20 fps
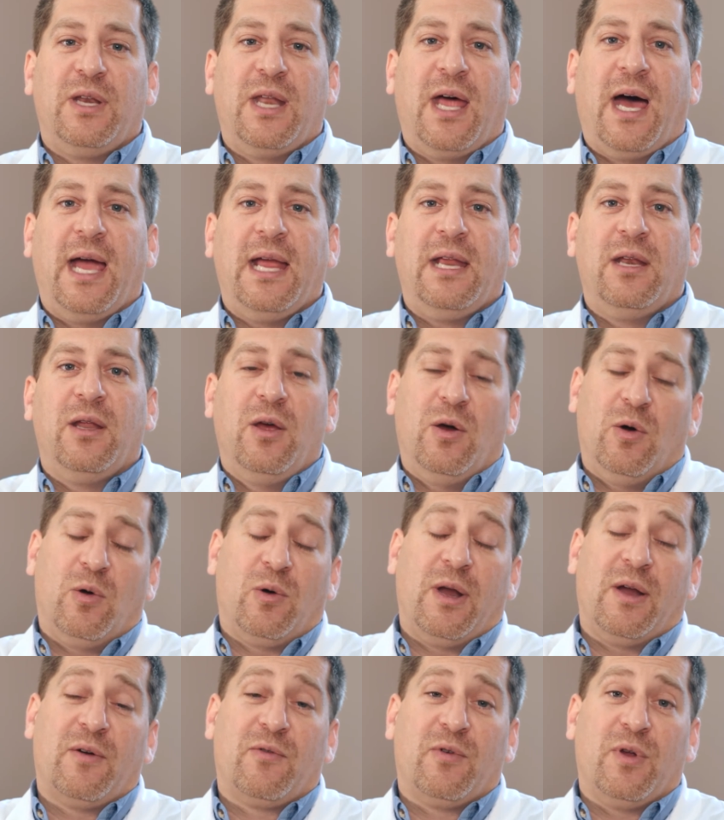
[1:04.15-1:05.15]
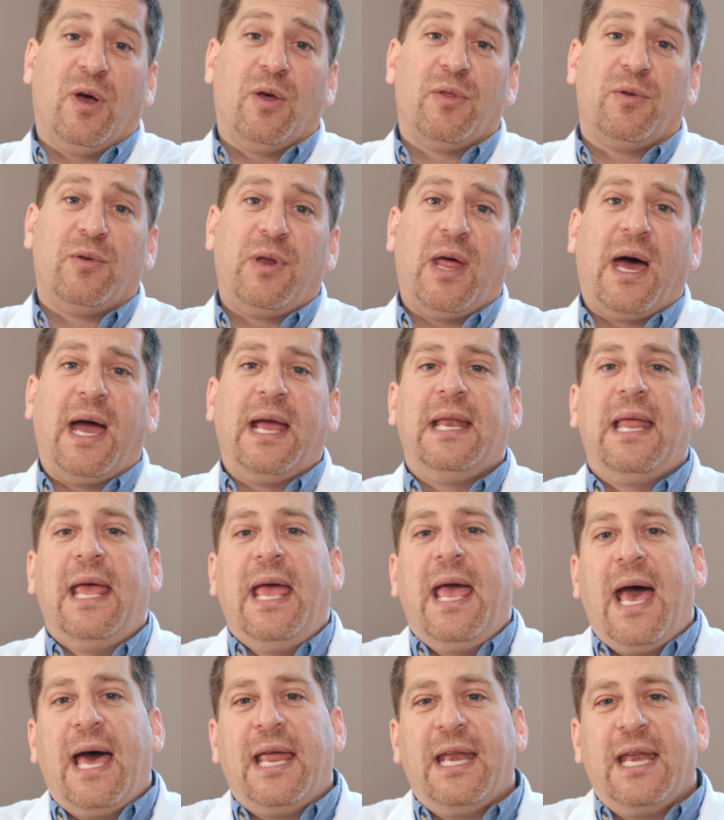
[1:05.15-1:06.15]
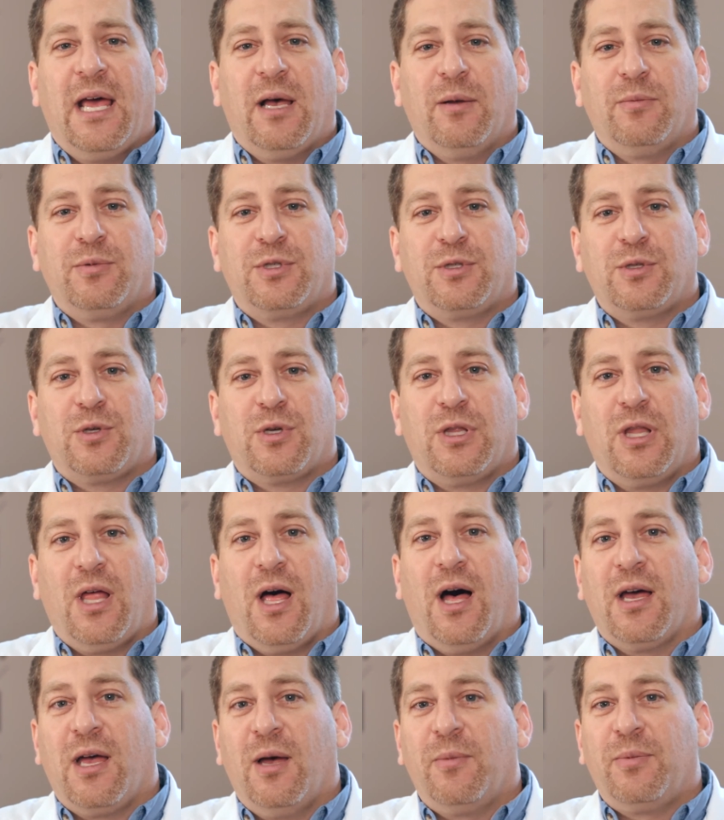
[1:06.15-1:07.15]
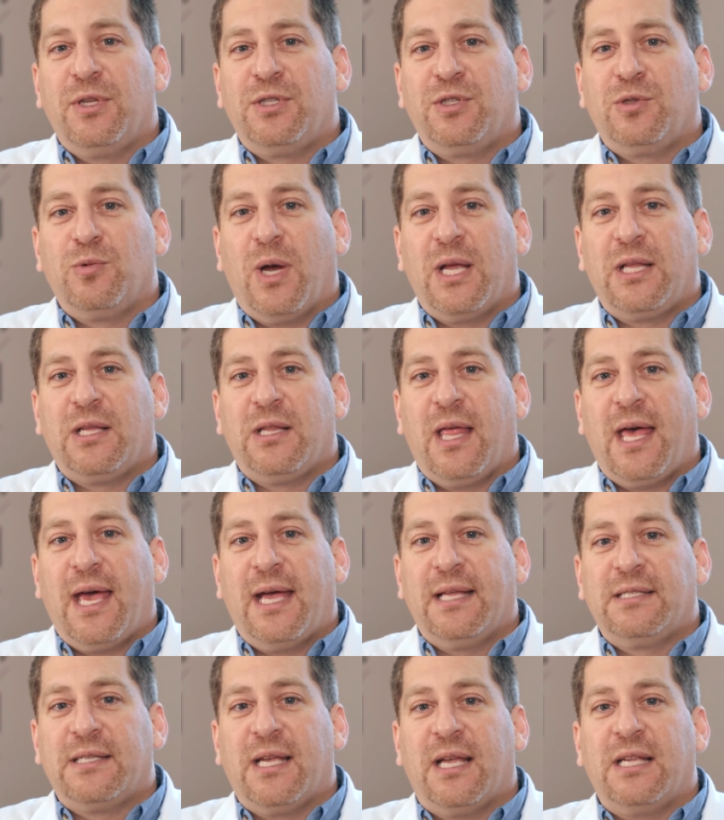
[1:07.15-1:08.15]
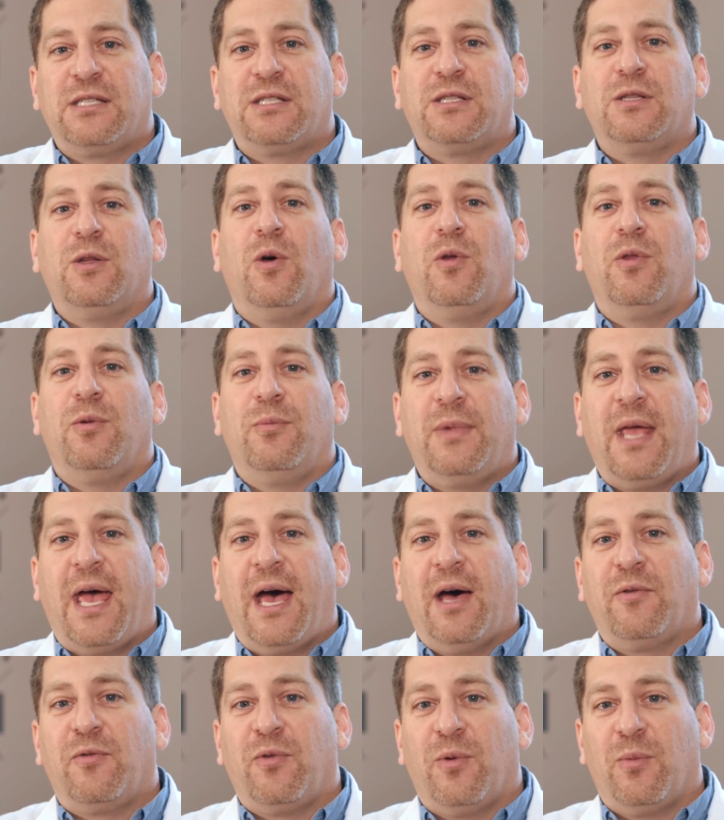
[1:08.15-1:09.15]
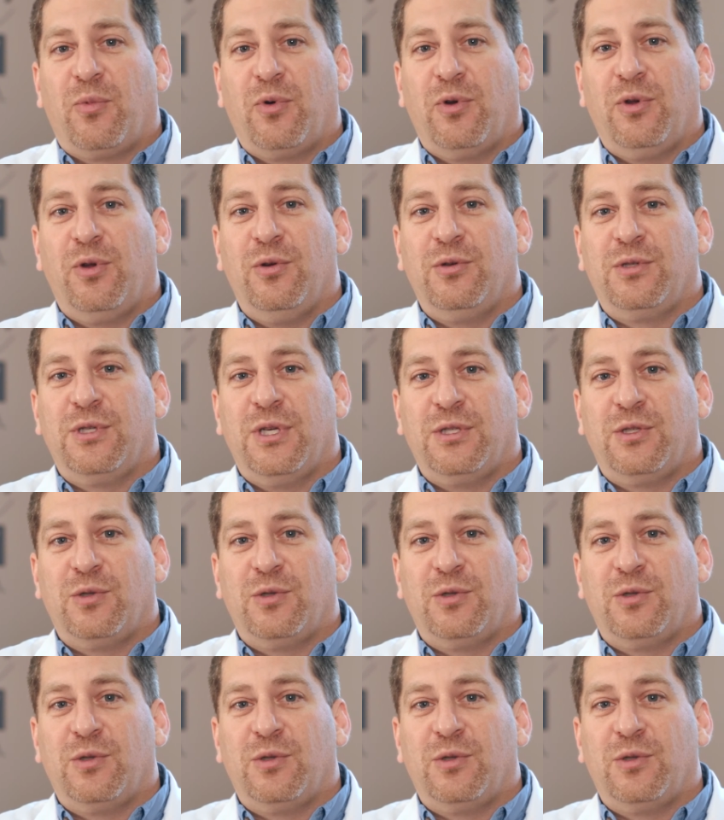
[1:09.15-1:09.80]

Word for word: night or every other night and it helps clog up the sweat glands and slow them down from producing